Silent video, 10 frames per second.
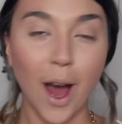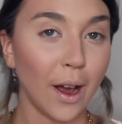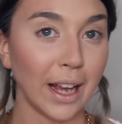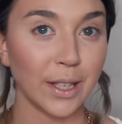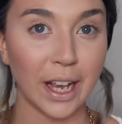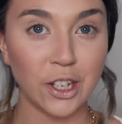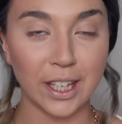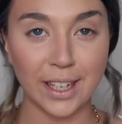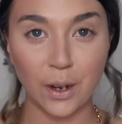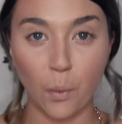right, so I just
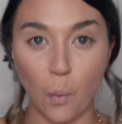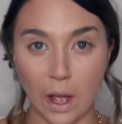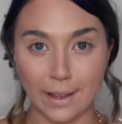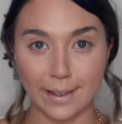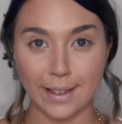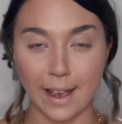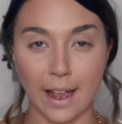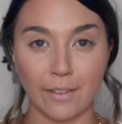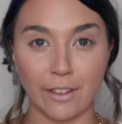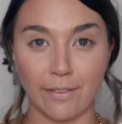did one side
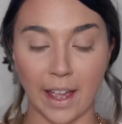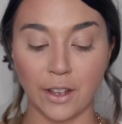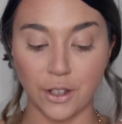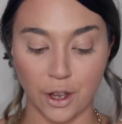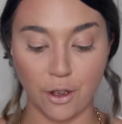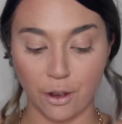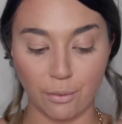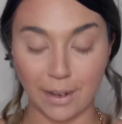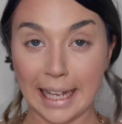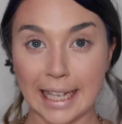of the face so you could
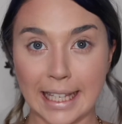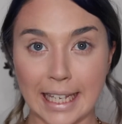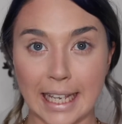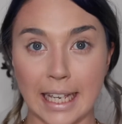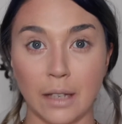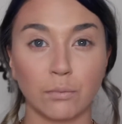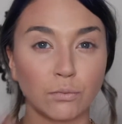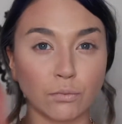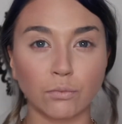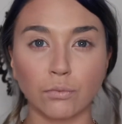really see
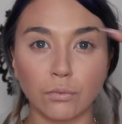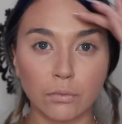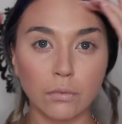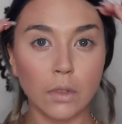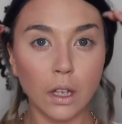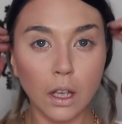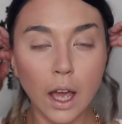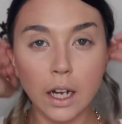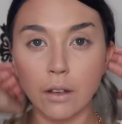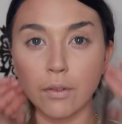
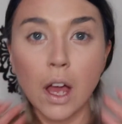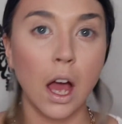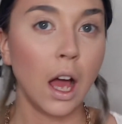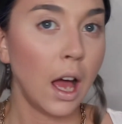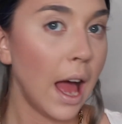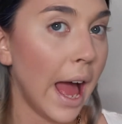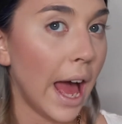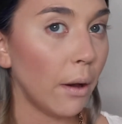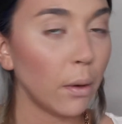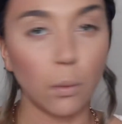kind of
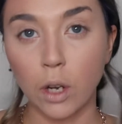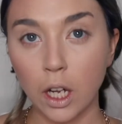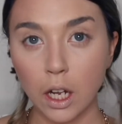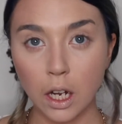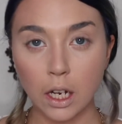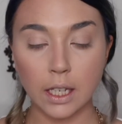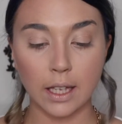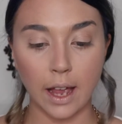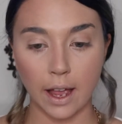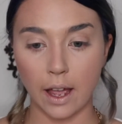how it works
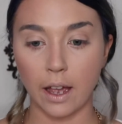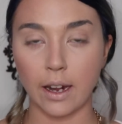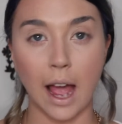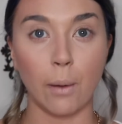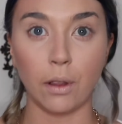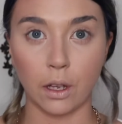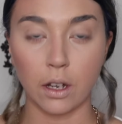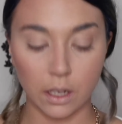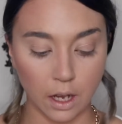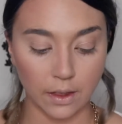and how it
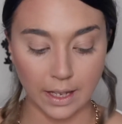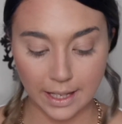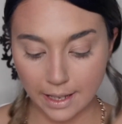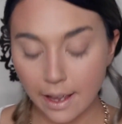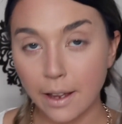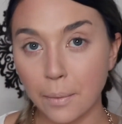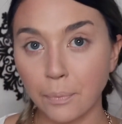looks on the skin.